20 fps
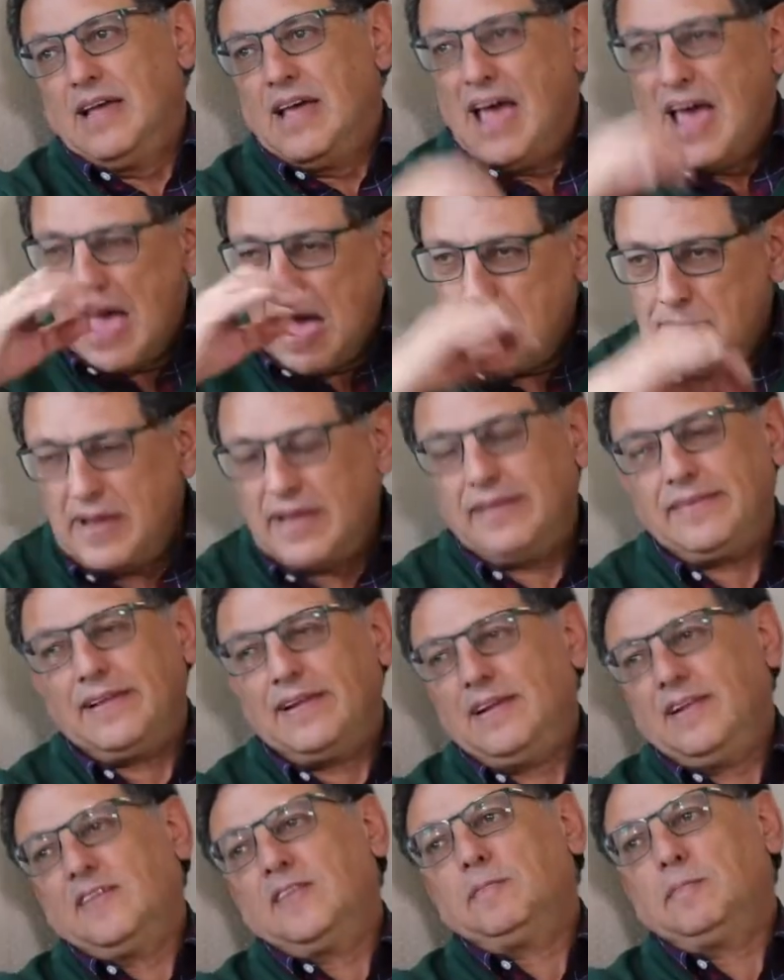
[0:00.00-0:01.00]

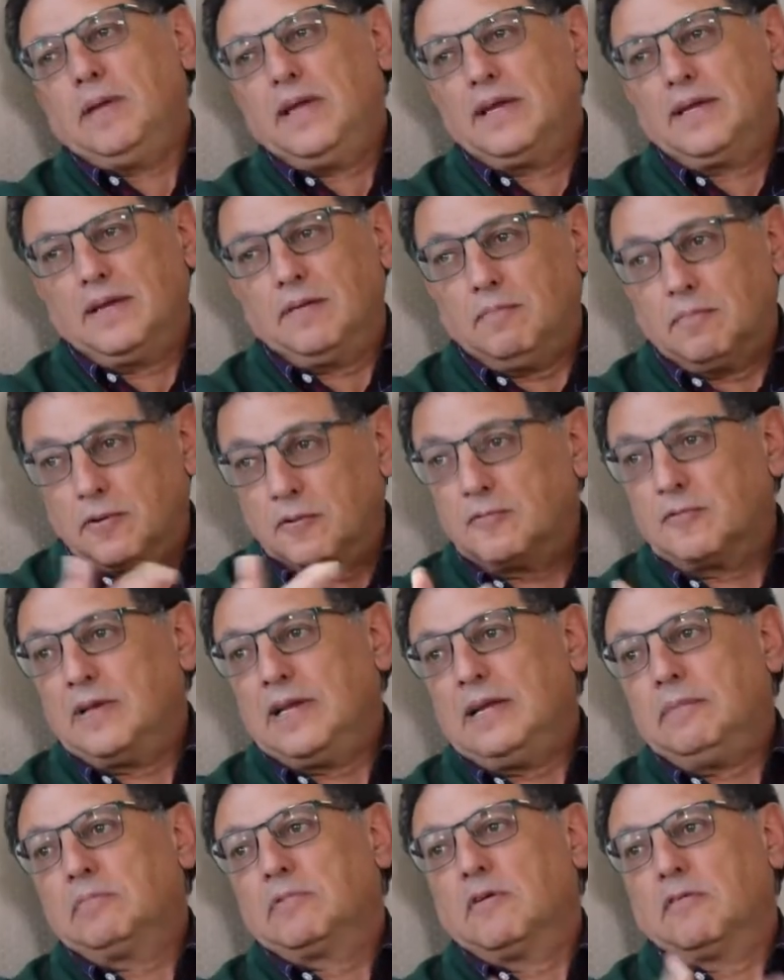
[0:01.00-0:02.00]
Amazingly speaking, Bruce
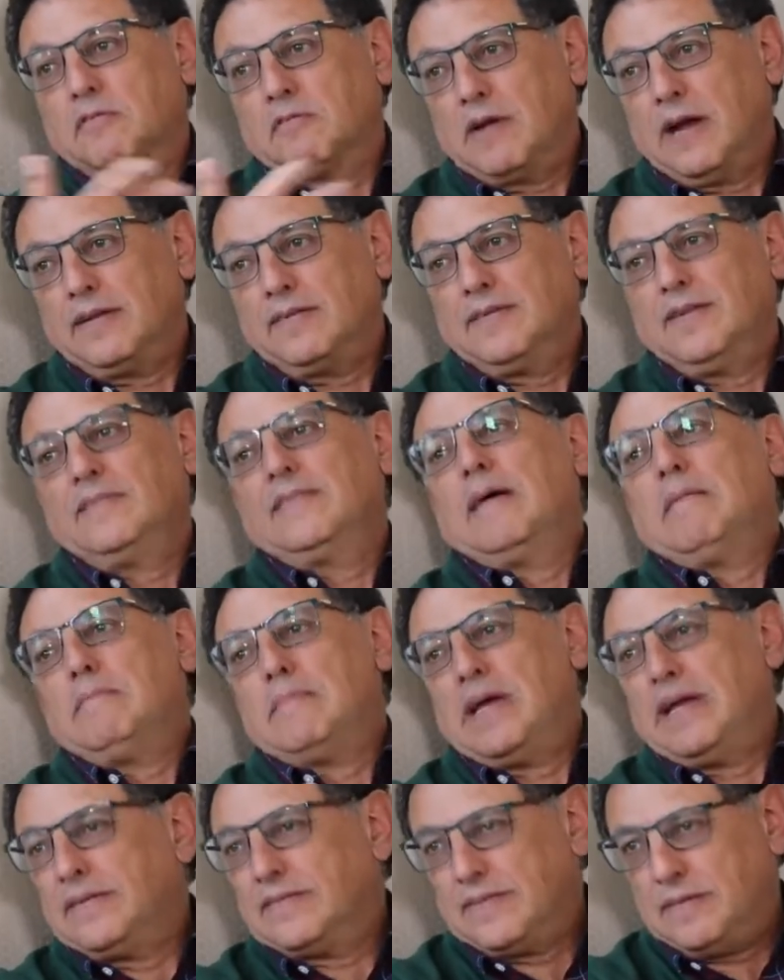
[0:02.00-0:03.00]
Lipton writes this
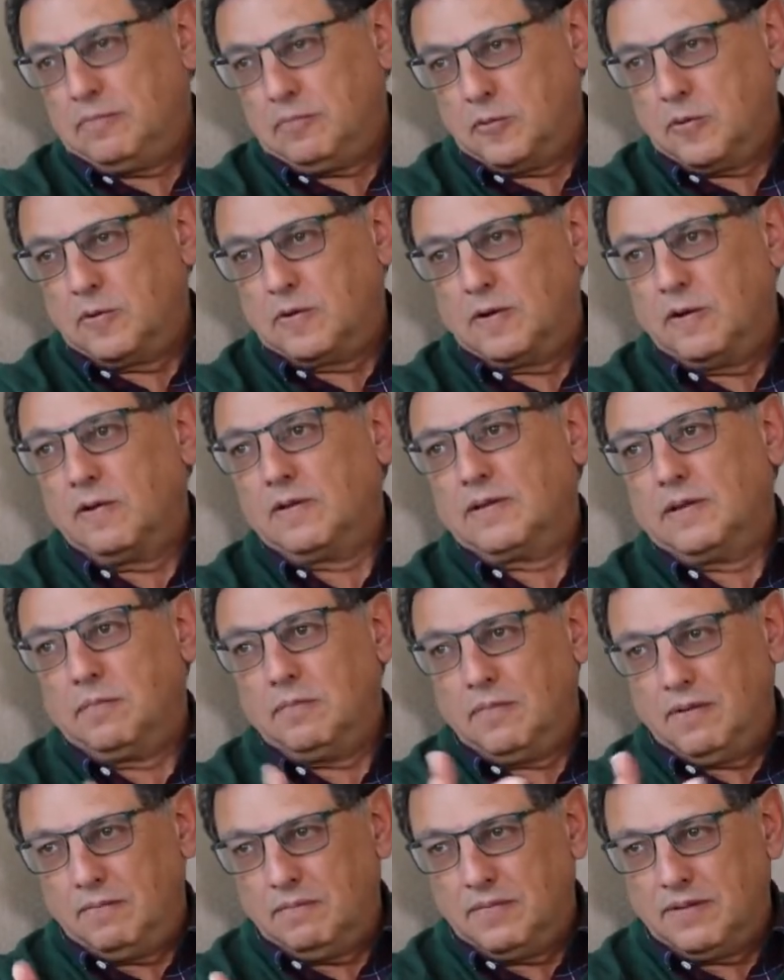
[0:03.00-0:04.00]
amazing book called
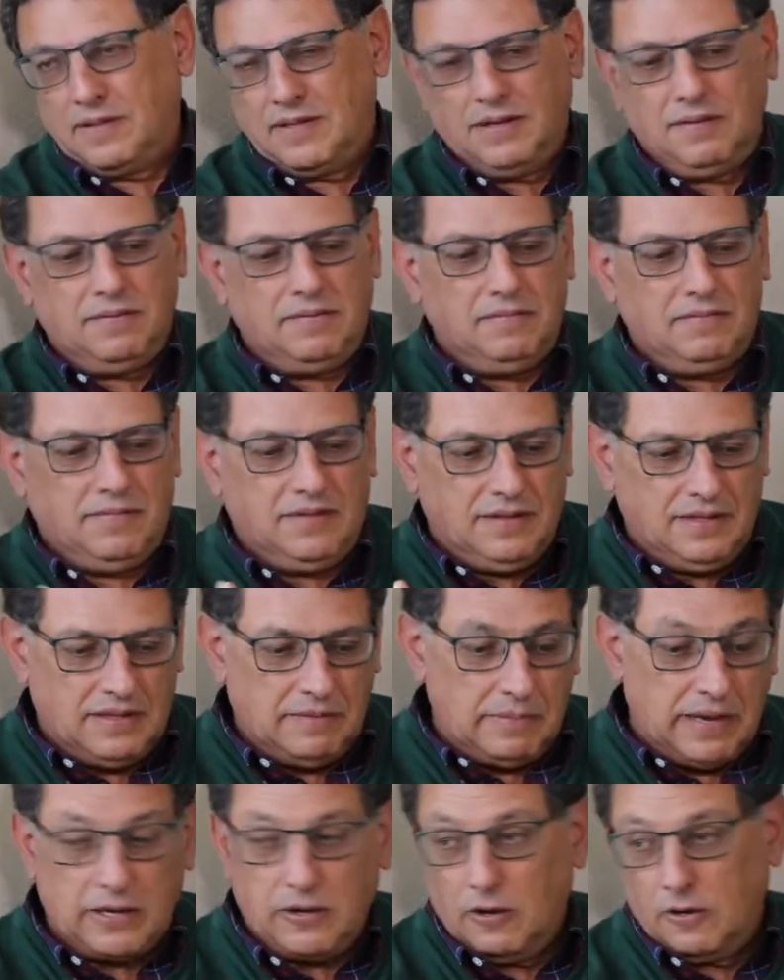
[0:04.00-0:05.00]
The
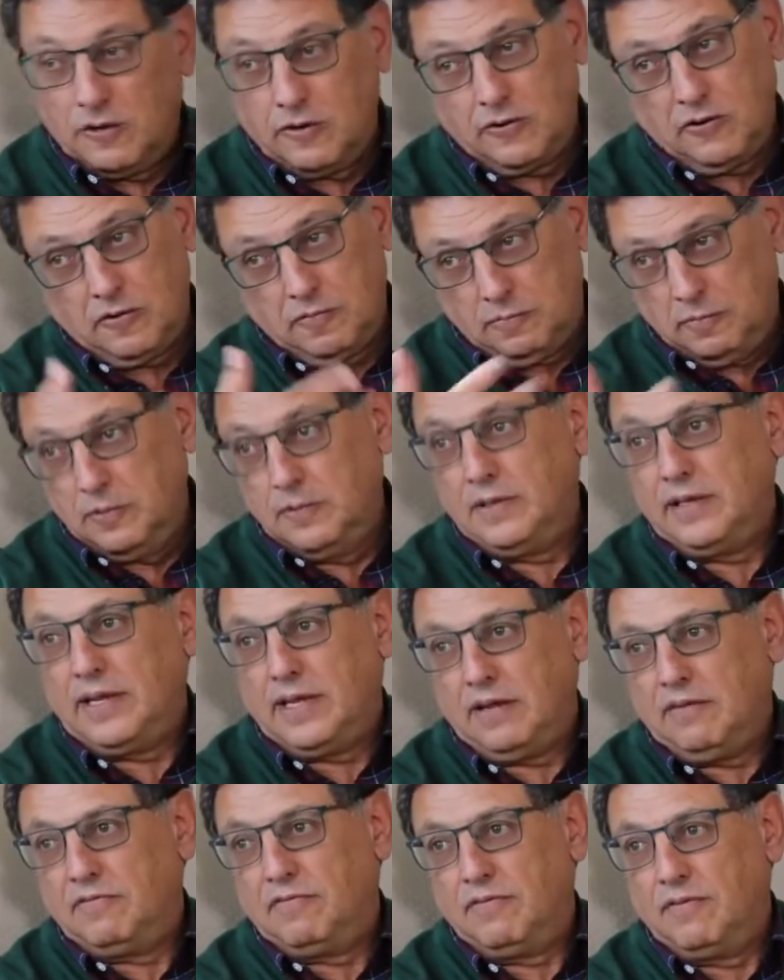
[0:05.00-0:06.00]
Biology of
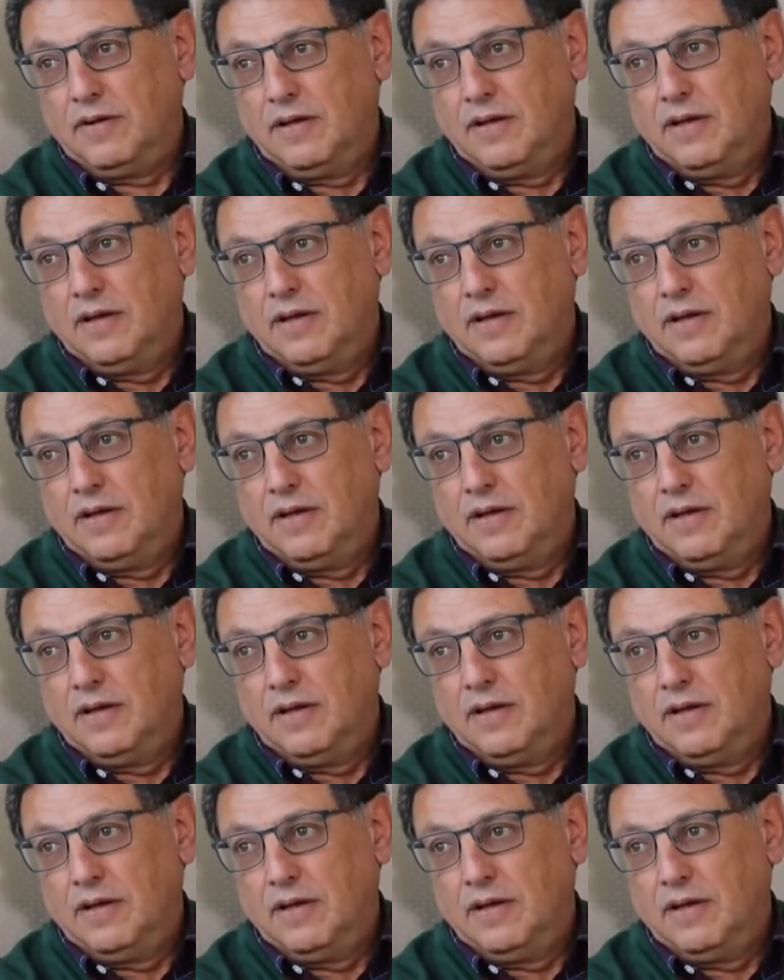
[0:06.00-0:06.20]
Belief.